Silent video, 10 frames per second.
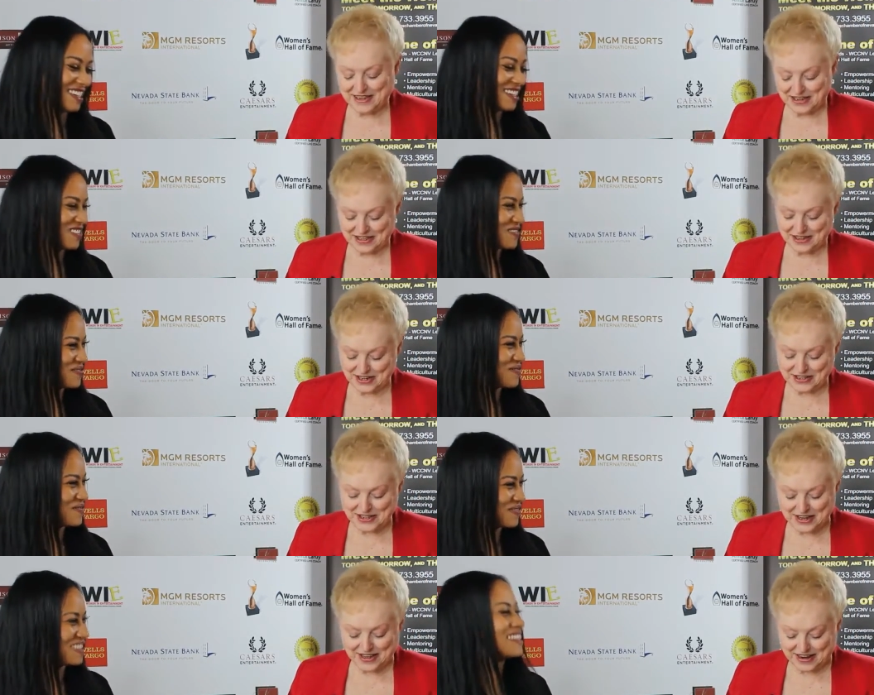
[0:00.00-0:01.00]
Speaker 1: then then you can
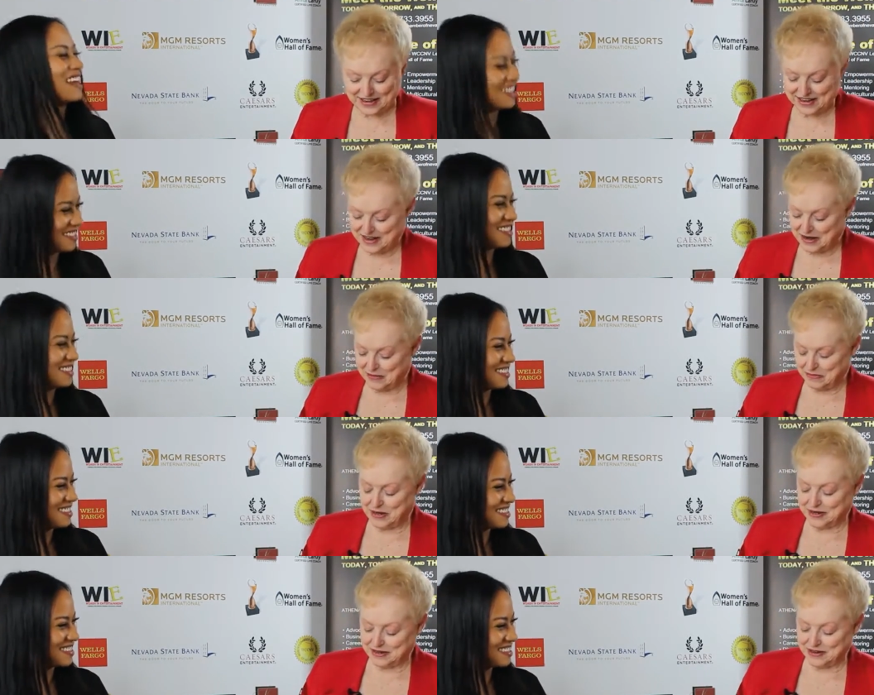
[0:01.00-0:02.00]
say that. Yeah.
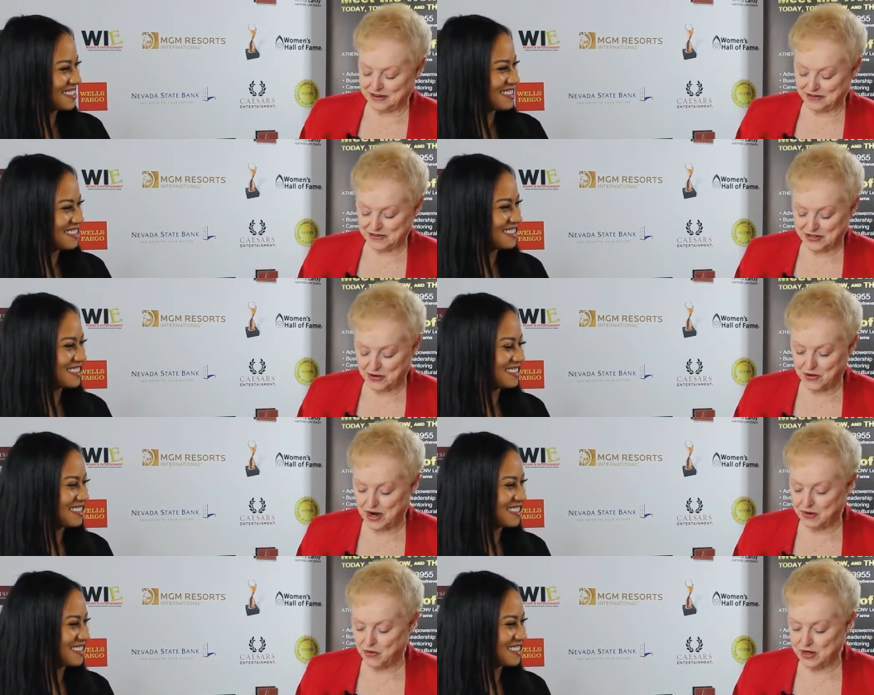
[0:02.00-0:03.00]
but you know, so
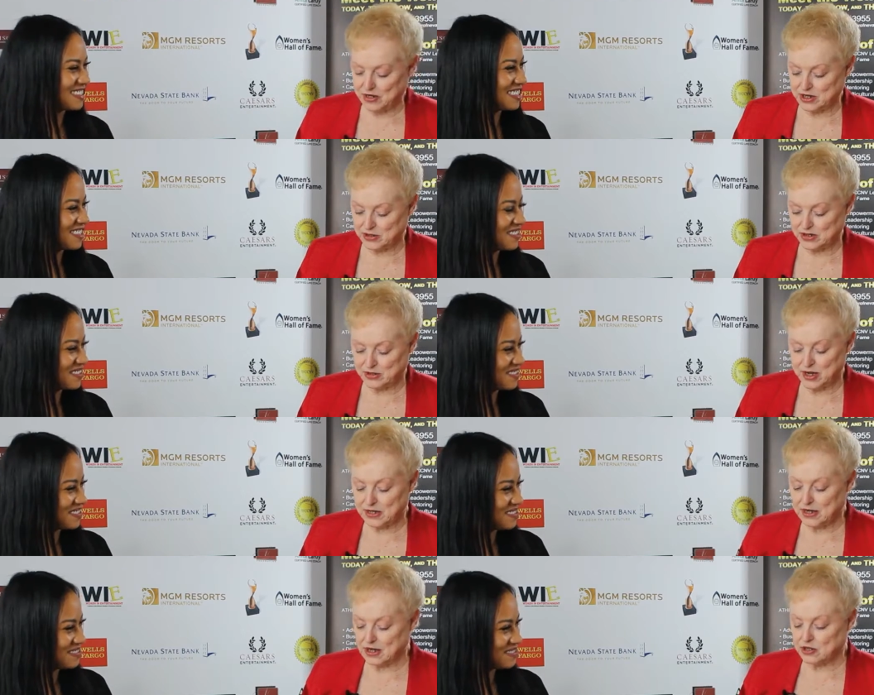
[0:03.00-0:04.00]
I wanted to. Is there
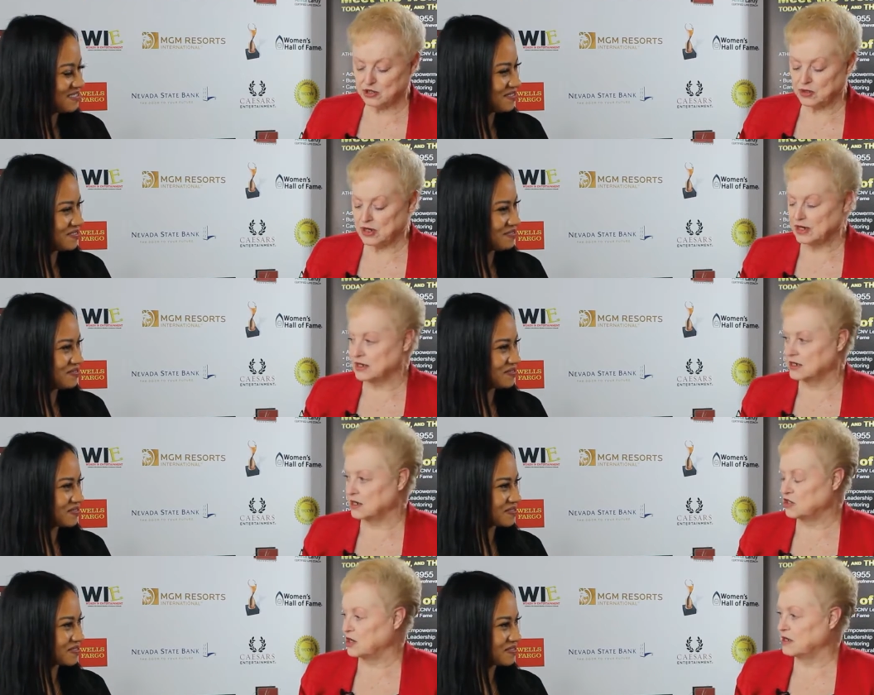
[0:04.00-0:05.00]
anything else you would like to
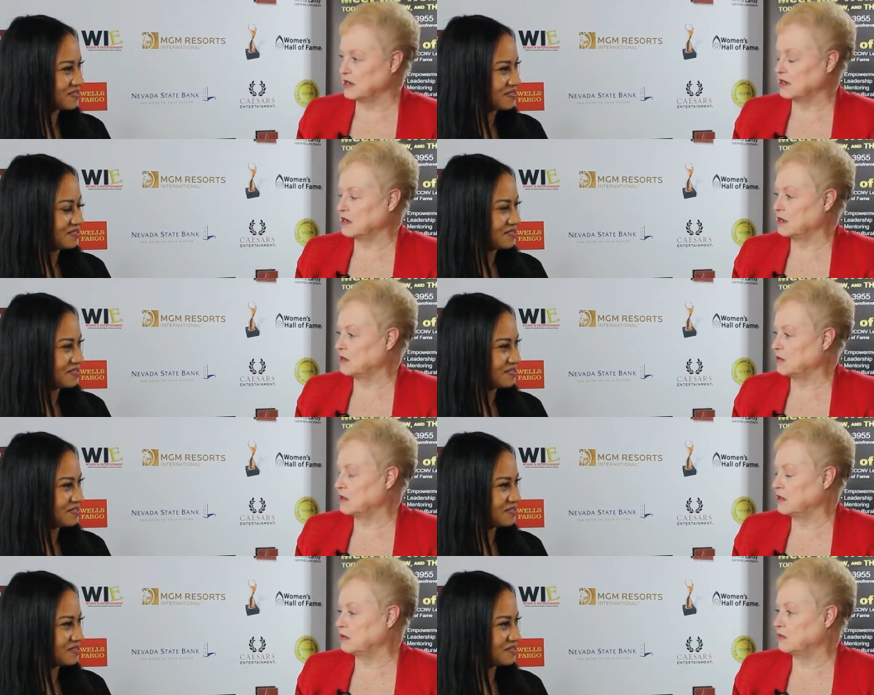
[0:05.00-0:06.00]
touch on that you know
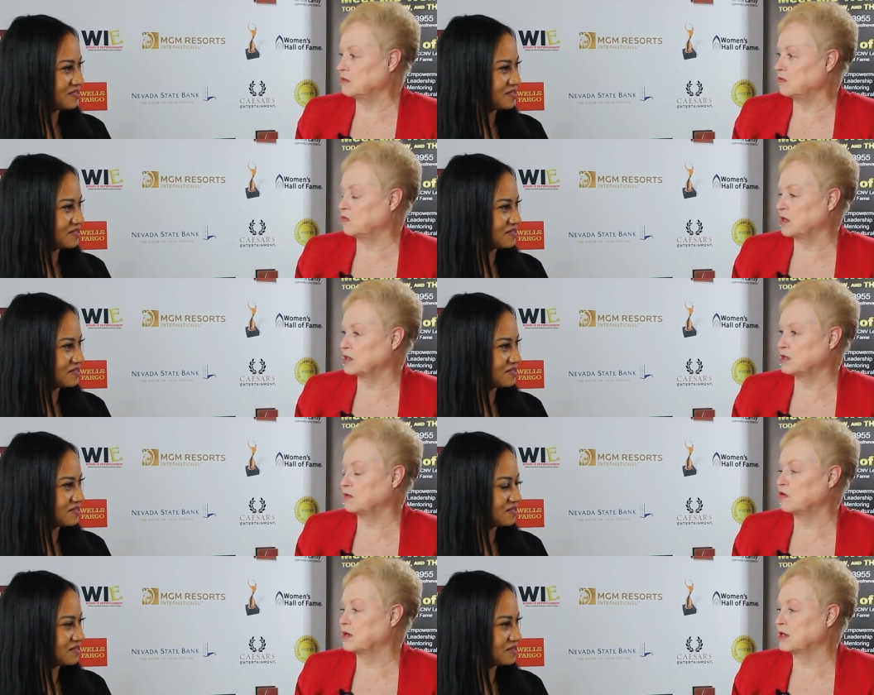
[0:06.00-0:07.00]
you want to do
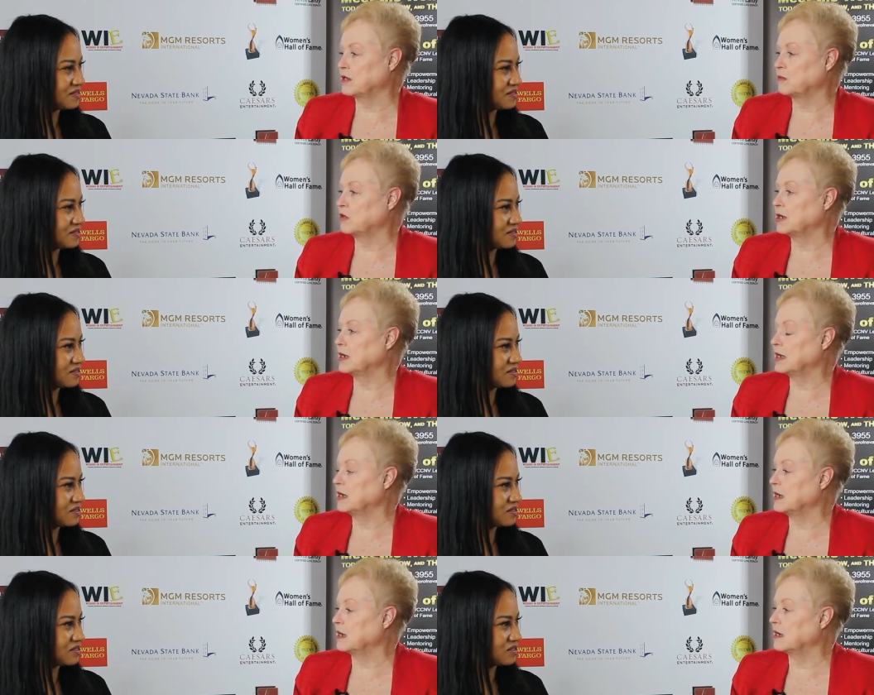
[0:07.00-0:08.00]
more in the
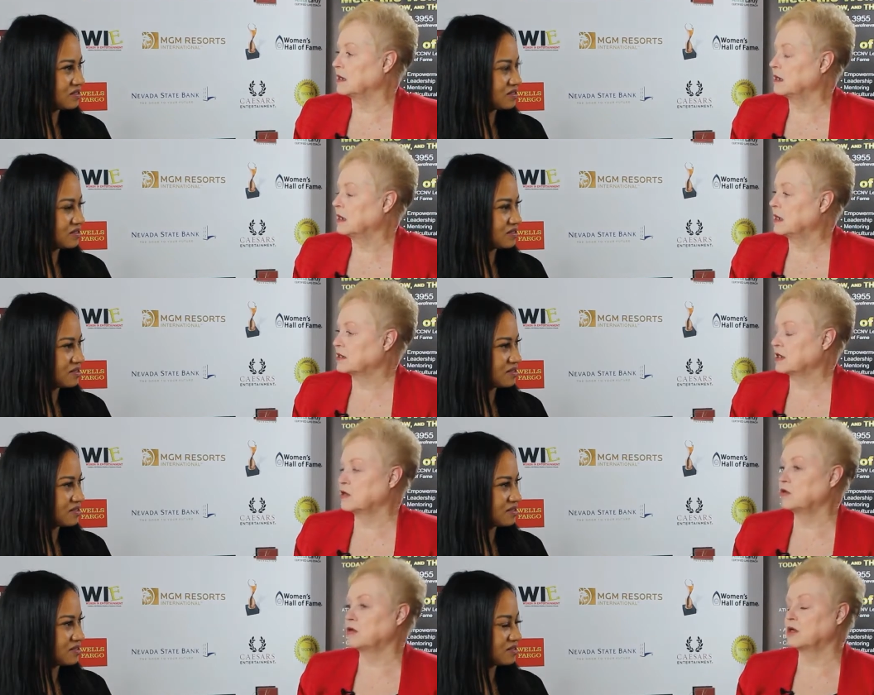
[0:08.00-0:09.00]
community and because I
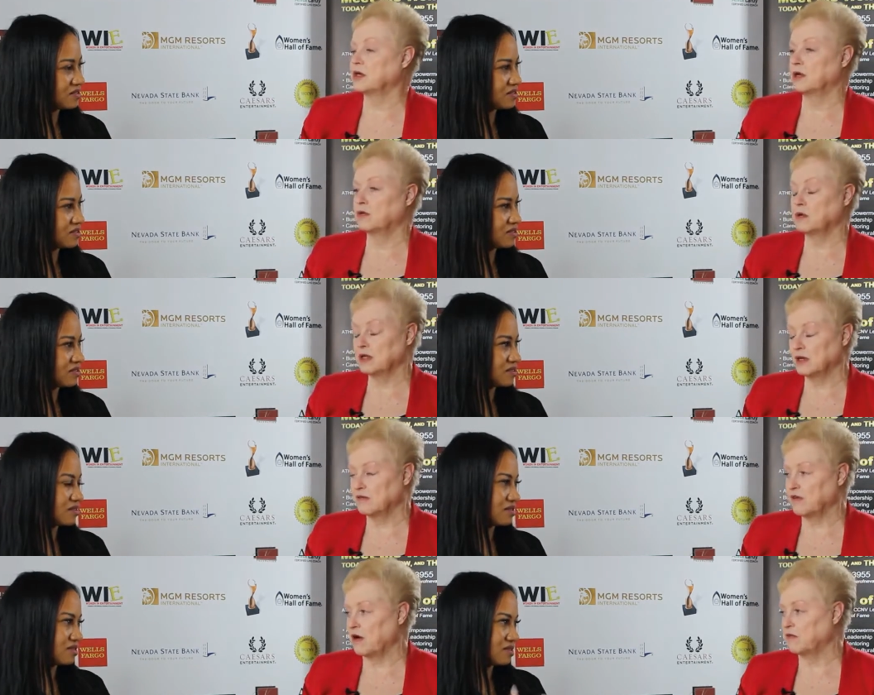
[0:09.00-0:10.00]
know you're getting really
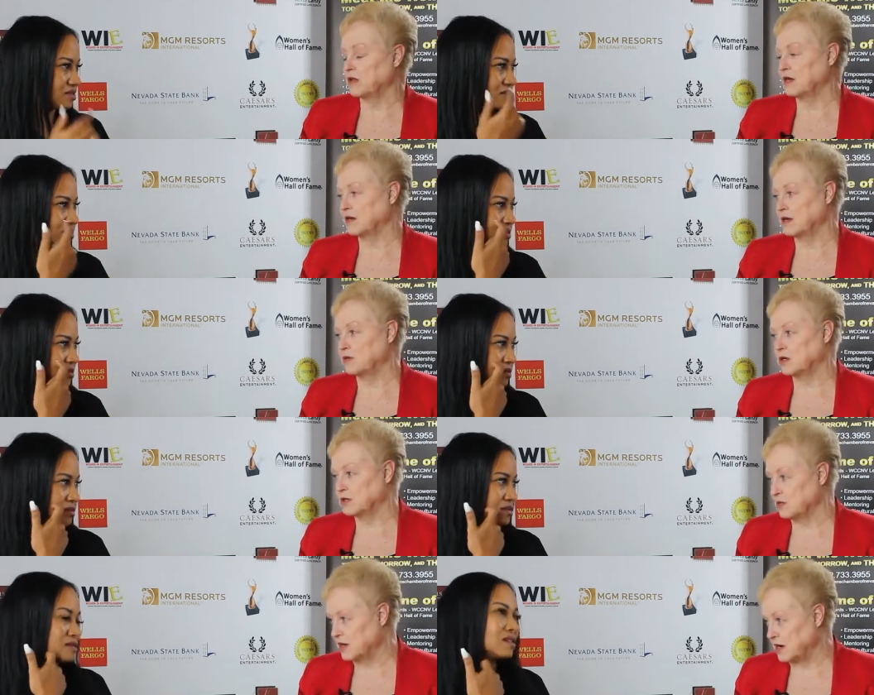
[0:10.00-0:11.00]
involved with the Athena Awards
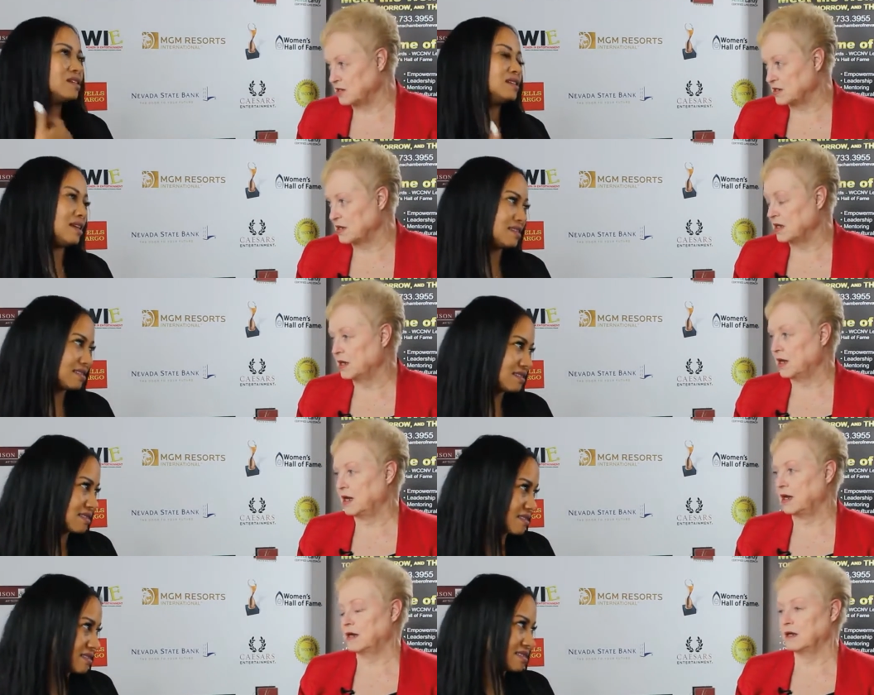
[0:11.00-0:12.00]
with us. Yes.
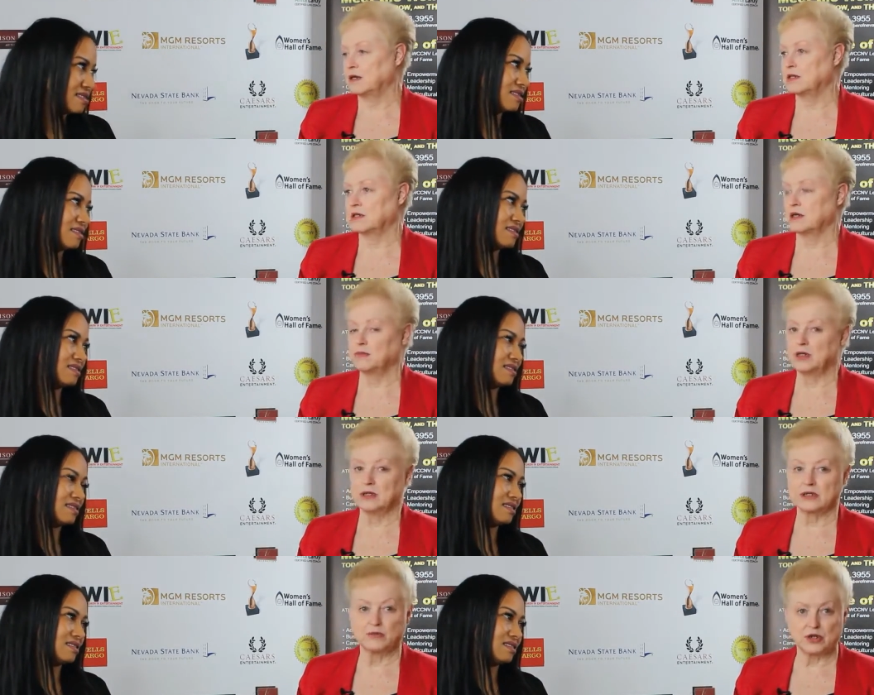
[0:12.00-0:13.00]
And it's going to be the
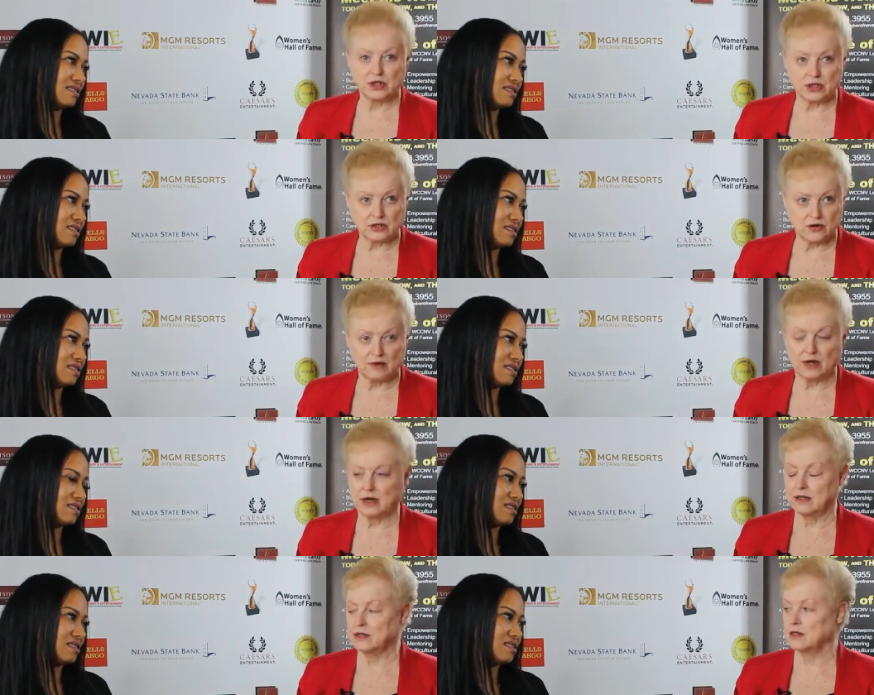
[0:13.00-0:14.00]
sports
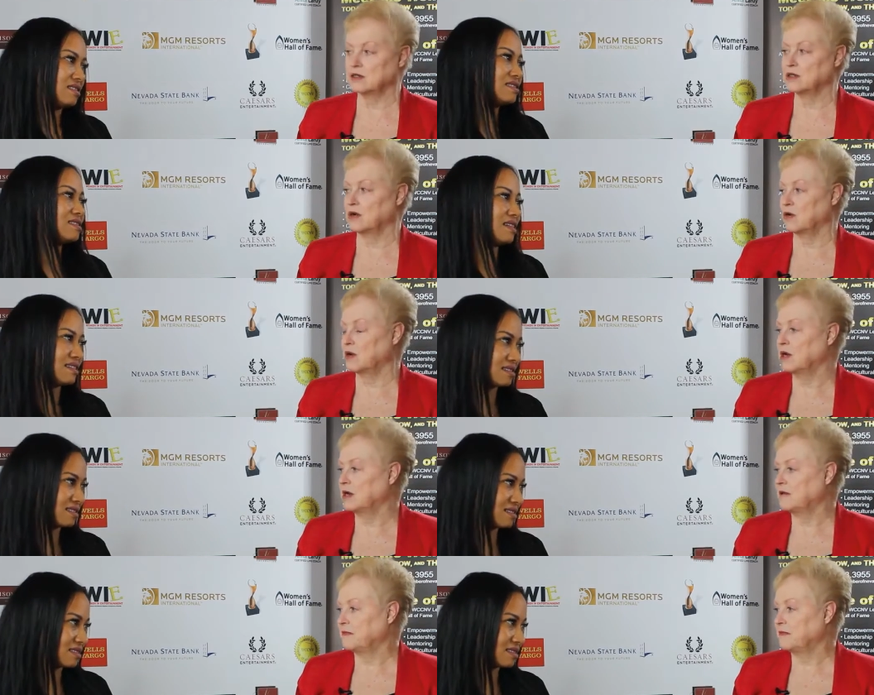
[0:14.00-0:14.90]
extravaganza. So. Yes.